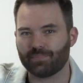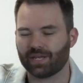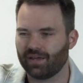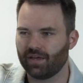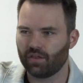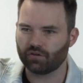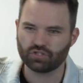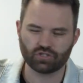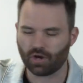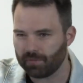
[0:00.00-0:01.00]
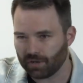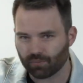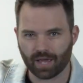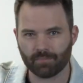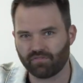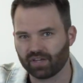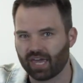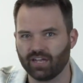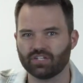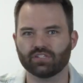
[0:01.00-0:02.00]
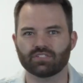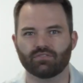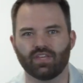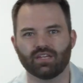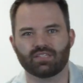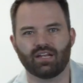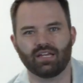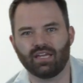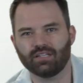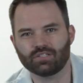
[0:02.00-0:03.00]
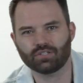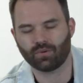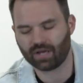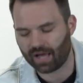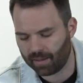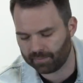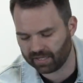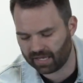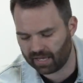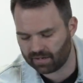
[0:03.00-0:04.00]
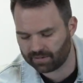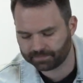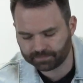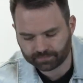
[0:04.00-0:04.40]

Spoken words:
but there's so many ramifications of this that it gets so complicated